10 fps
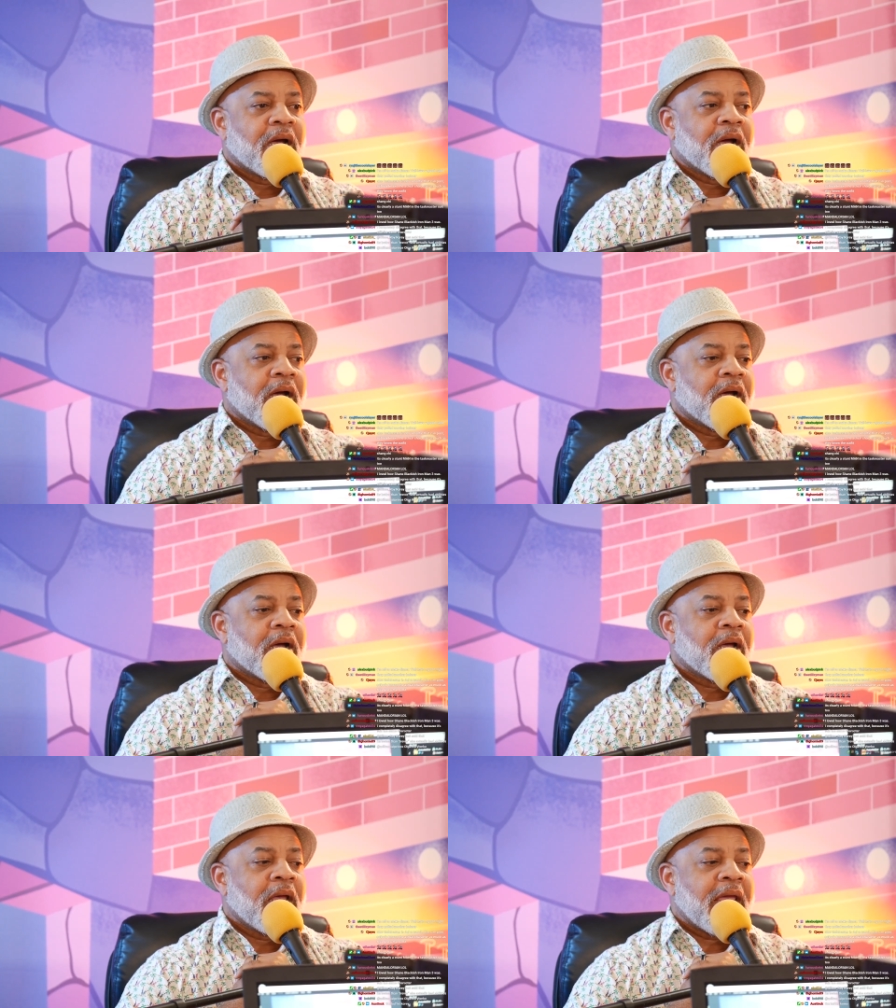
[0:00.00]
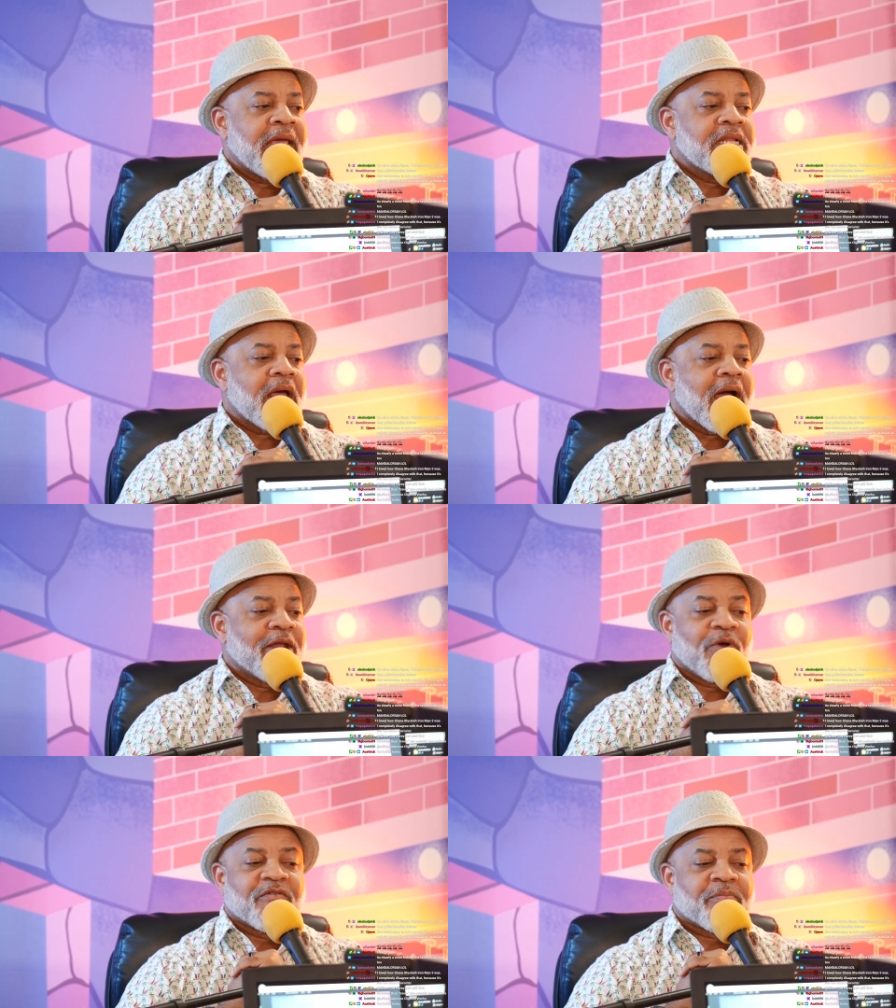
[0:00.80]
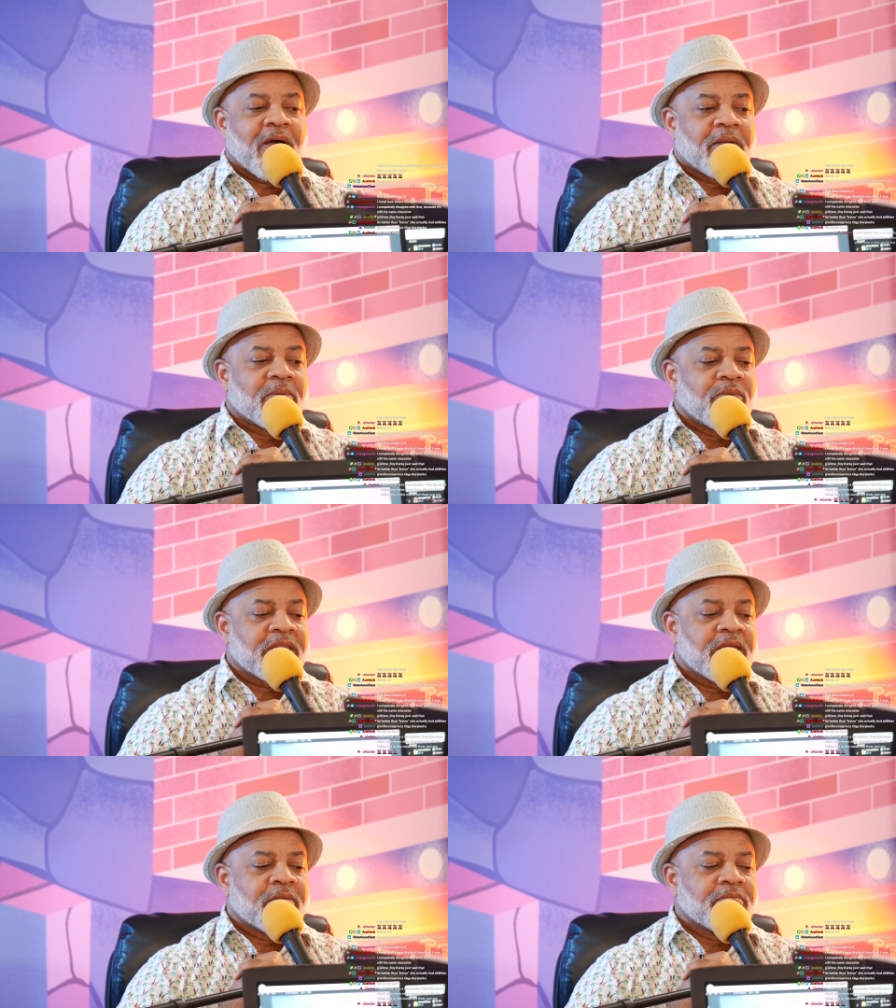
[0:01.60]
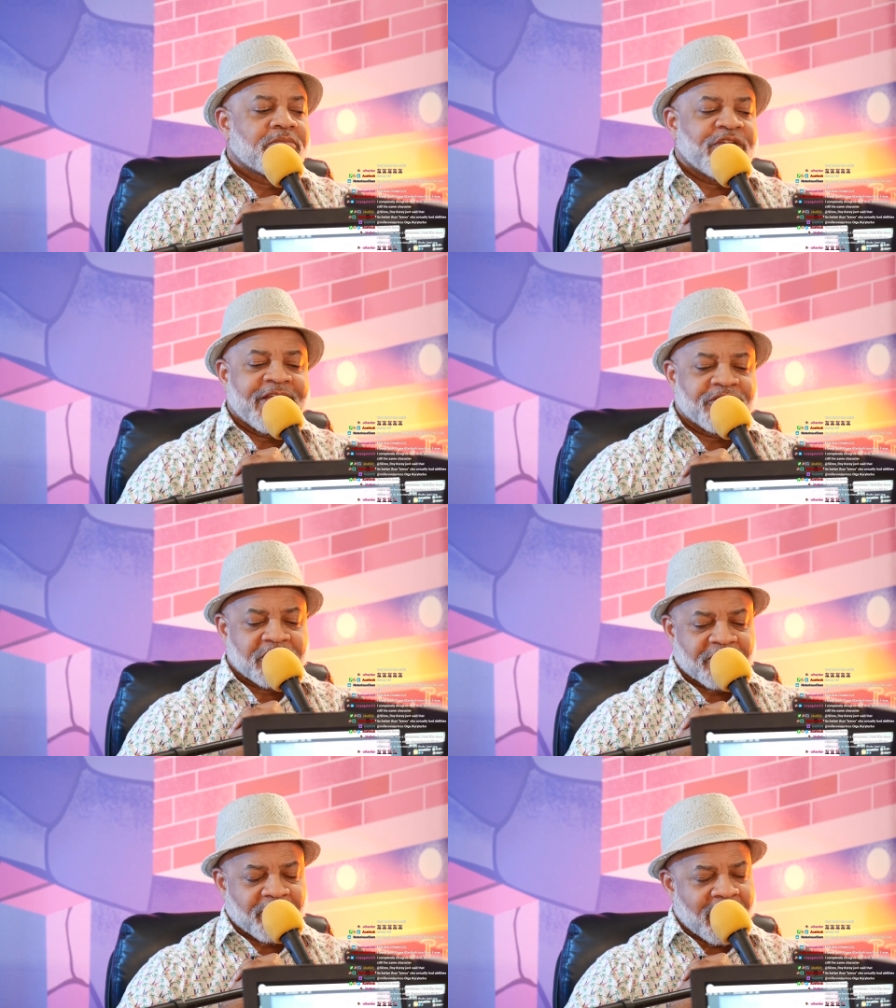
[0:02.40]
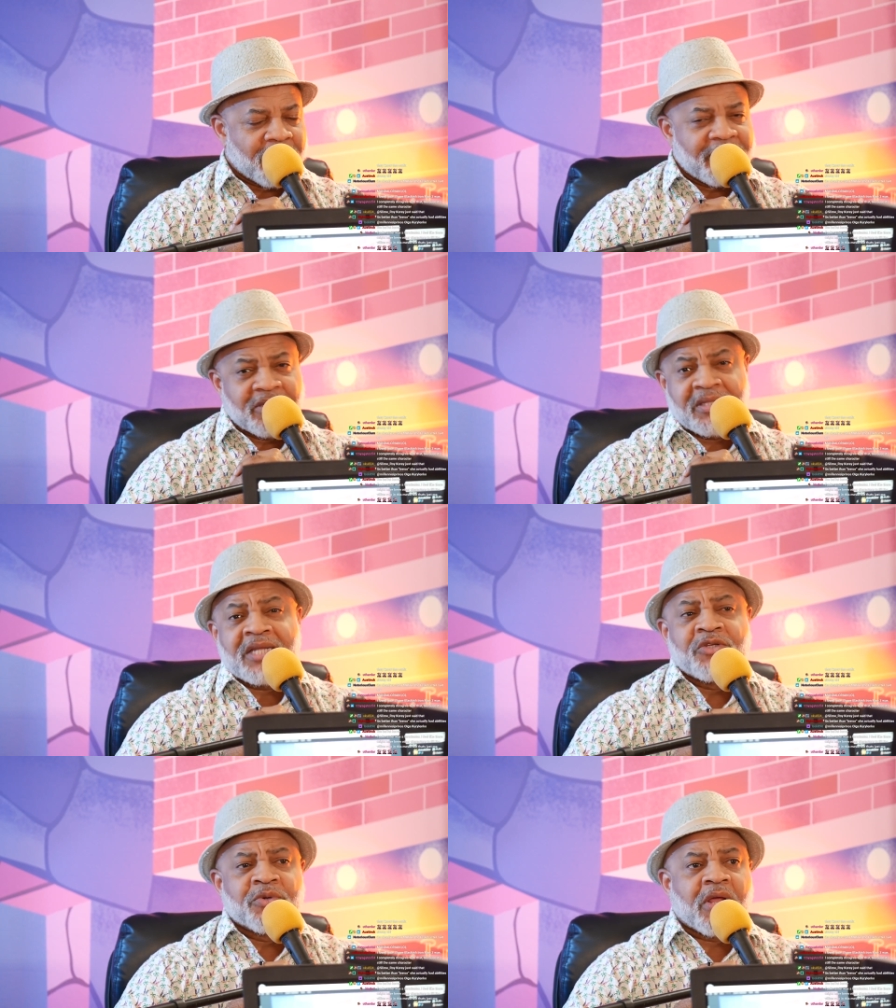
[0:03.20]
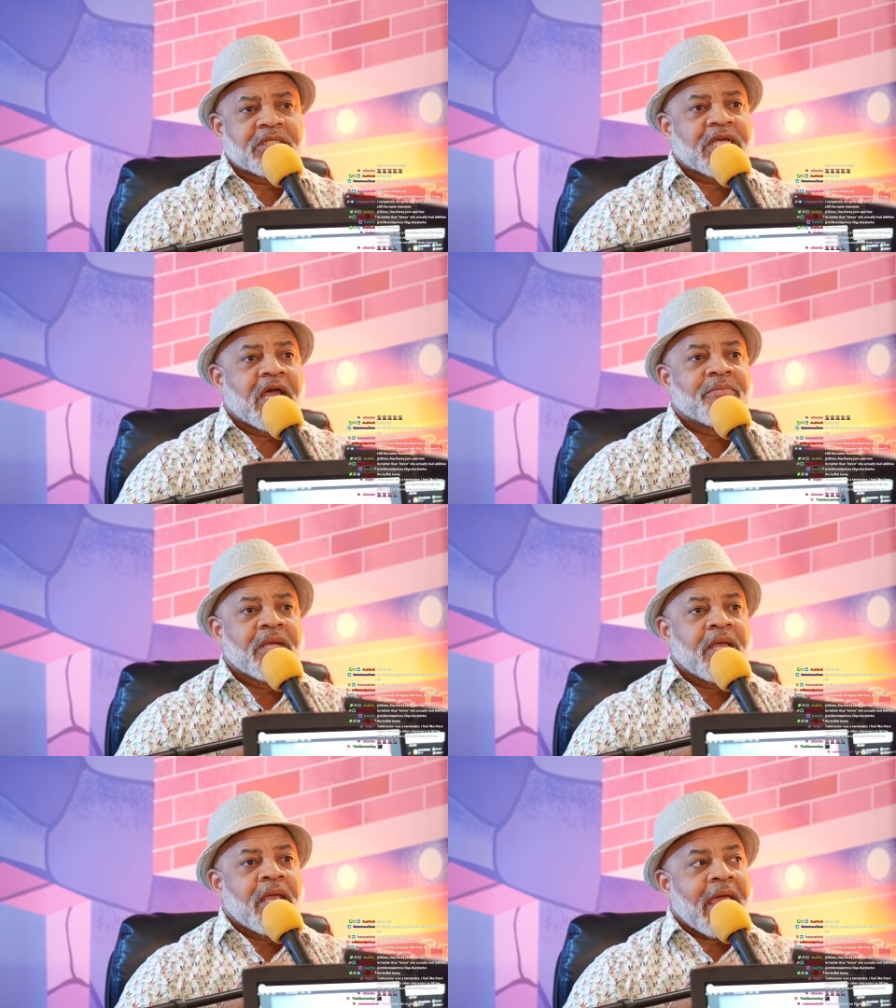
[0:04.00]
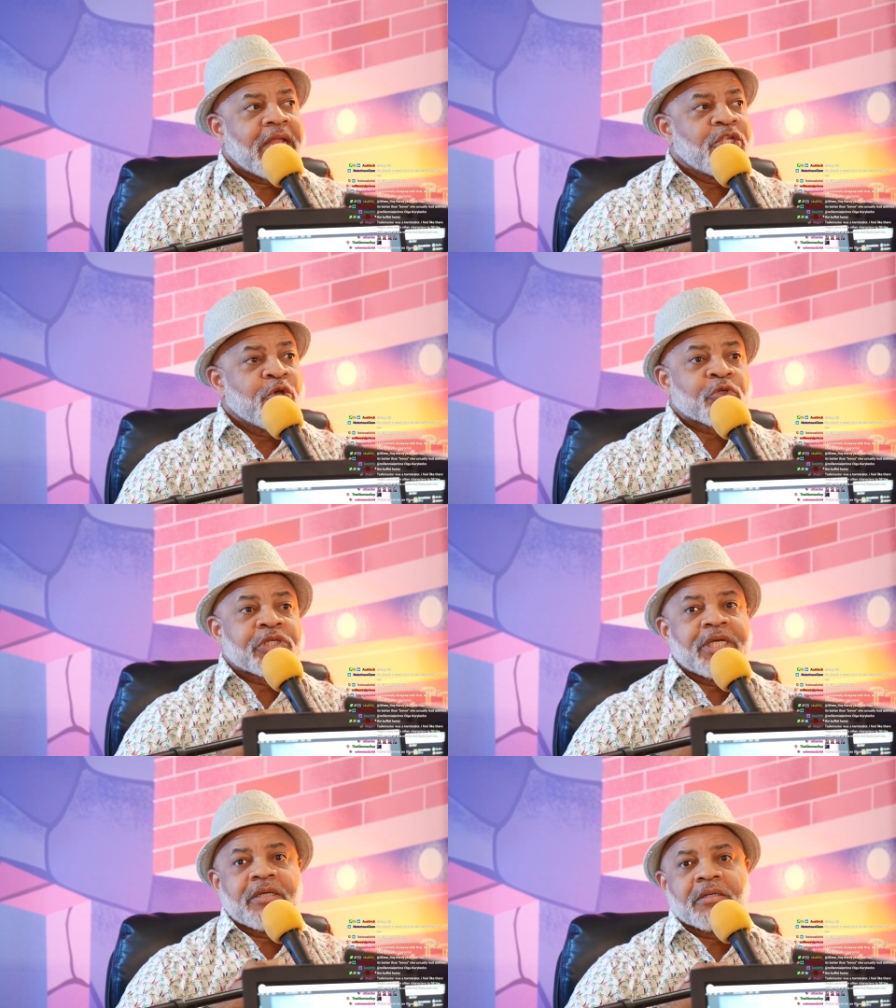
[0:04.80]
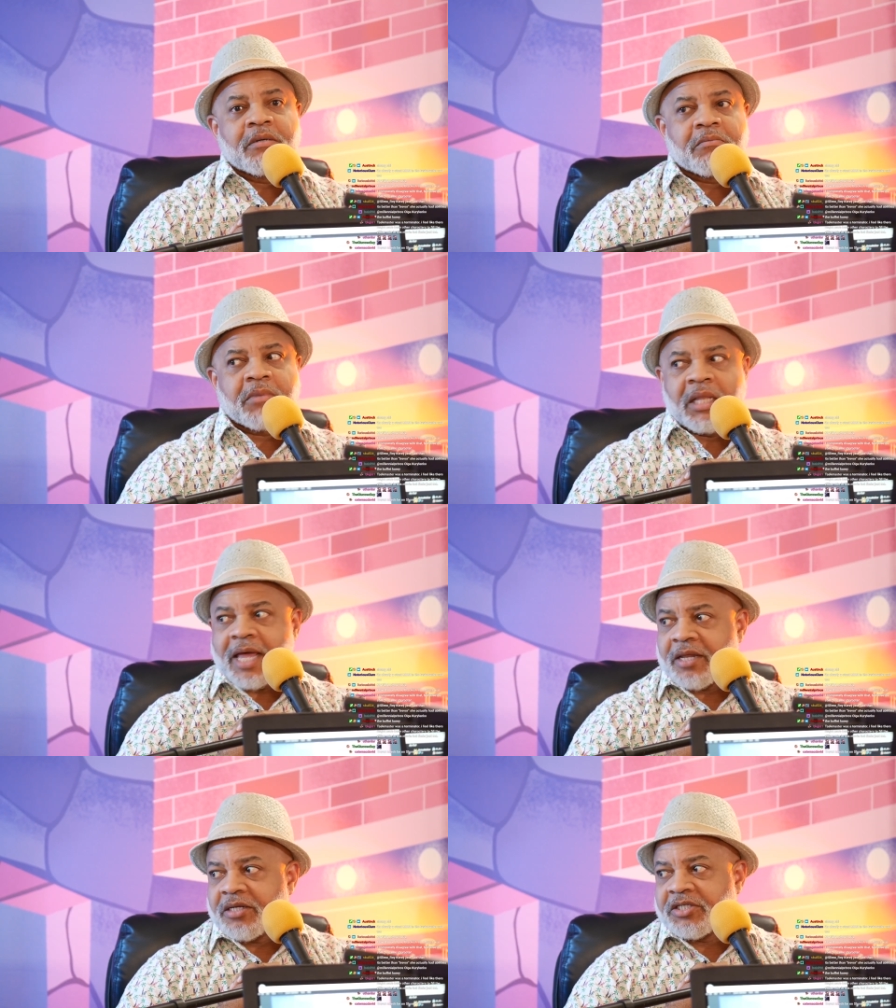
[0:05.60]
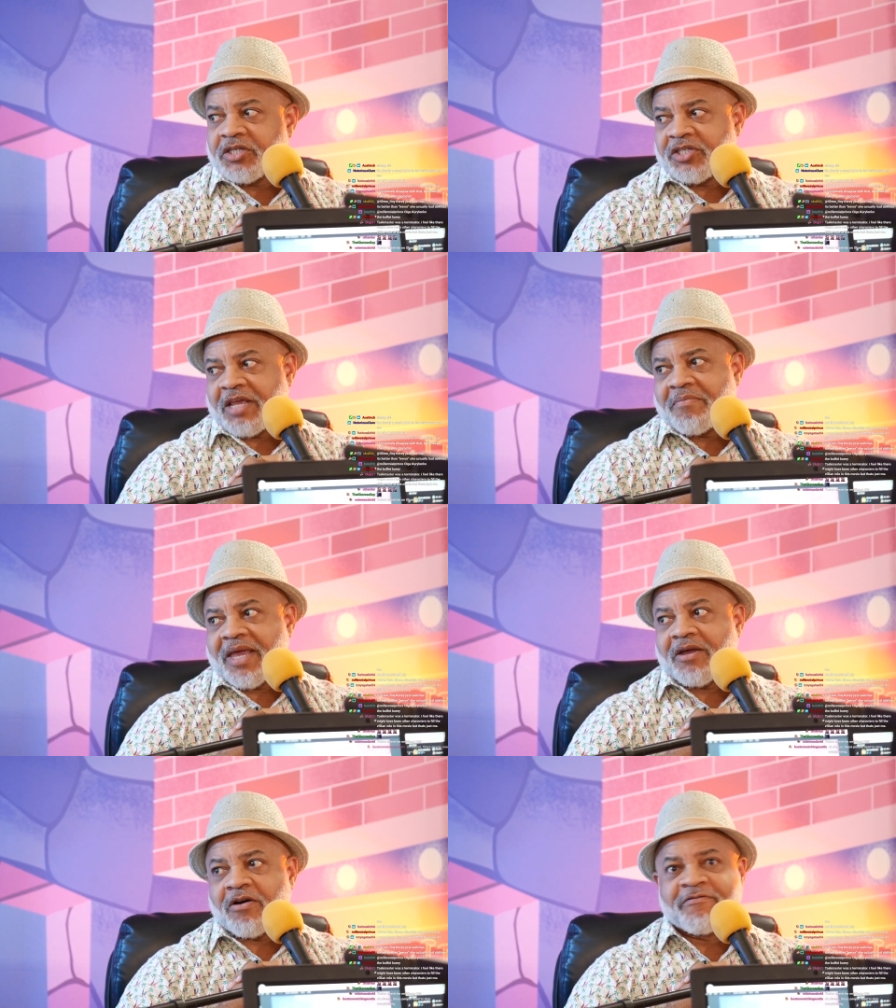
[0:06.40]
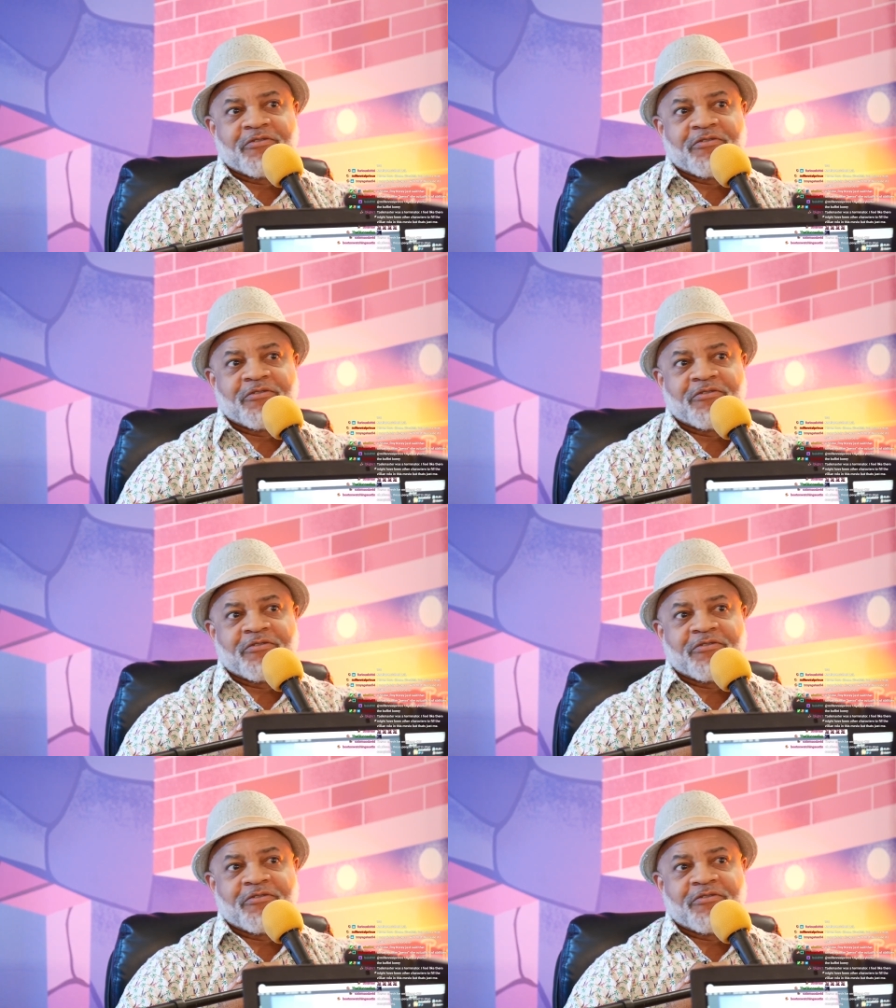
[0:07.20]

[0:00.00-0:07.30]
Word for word: Uh, and I don't have a problem with them changing stuff around. They, they do it all the time. And usually, a lot of decisions they make